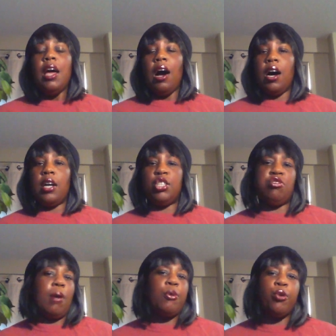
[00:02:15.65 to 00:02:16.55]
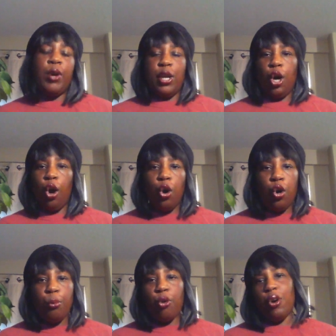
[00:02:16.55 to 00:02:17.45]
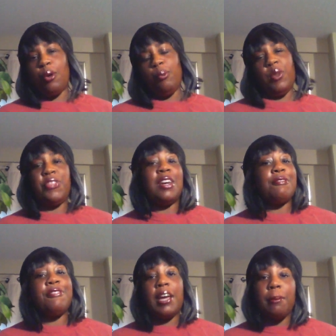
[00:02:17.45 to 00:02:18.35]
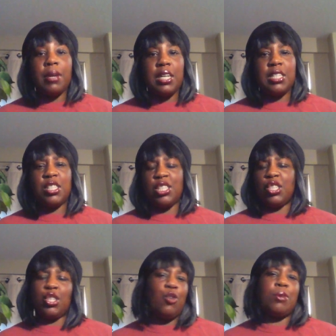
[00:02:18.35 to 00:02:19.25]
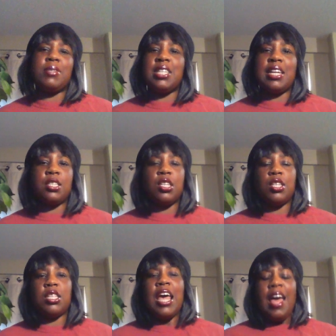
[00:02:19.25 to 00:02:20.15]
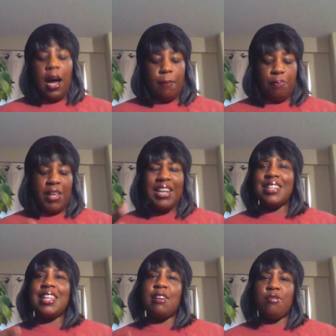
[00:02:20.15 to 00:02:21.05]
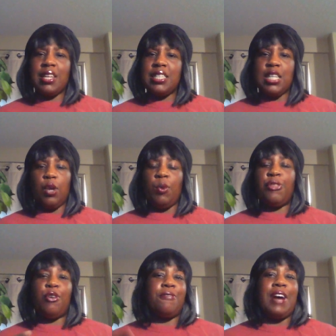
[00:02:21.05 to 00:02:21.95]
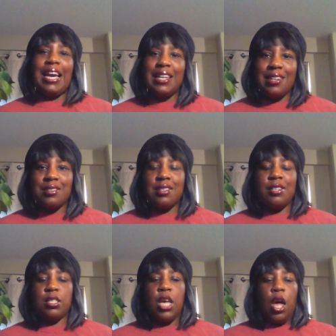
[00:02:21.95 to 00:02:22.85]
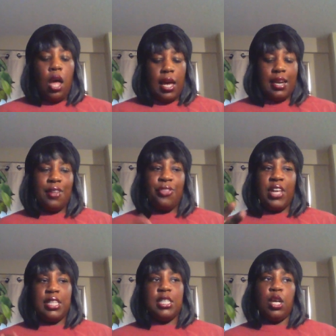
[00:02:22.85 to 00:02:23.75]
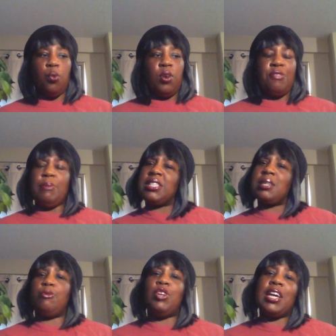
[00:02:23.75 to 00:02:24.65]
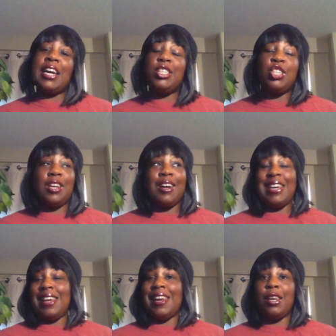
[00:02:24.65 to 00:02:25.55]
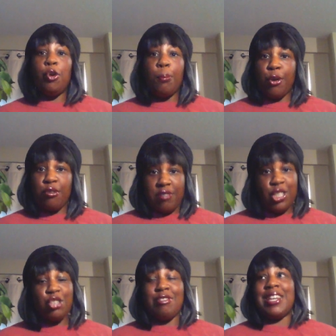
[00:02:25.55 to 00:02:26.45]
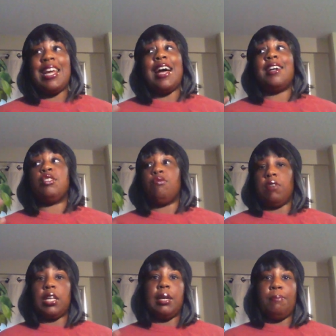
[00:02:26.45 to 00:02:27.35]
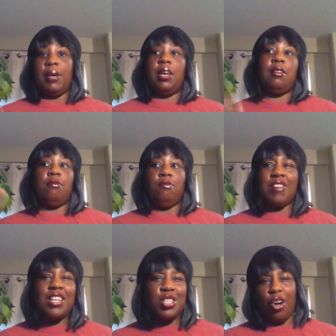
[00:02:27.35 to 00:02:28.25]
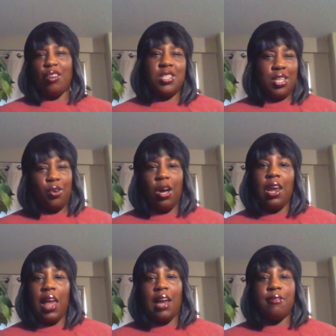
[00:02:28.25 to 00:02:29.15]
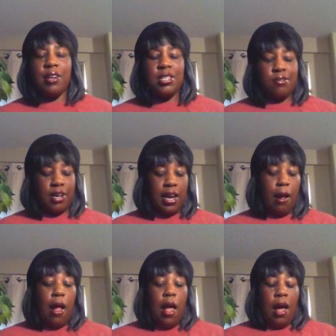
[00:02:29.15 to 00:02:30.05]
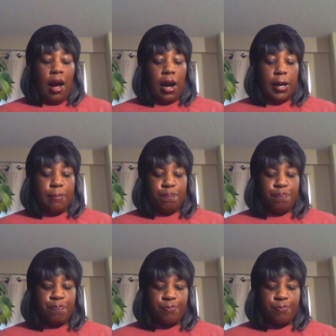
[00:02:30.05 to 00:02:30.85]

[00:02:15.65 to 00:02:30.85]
uh, trouble in home or within a family circumstances, um, anything really dealing with your finances, anything dealing with miscommunication. Again, I know Mercury Retrograde has really been really daunting on a lot of us, right? Um,